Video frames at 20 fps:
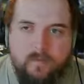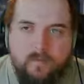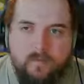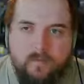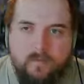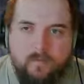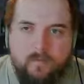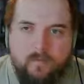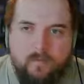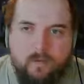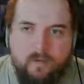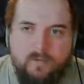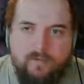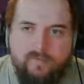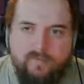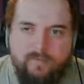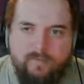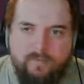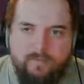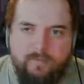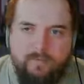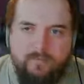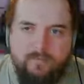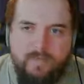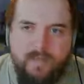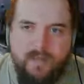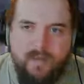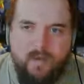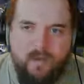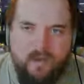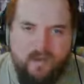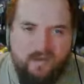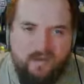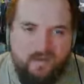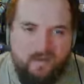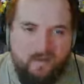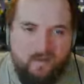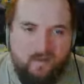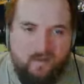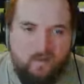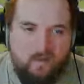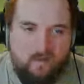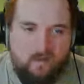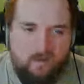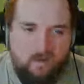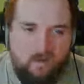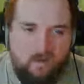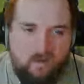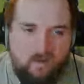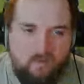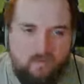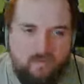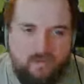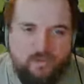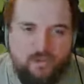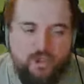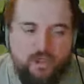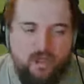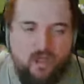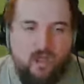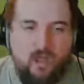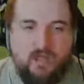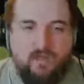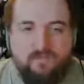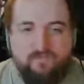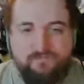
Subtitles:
Oh, over mid-on. What a shot.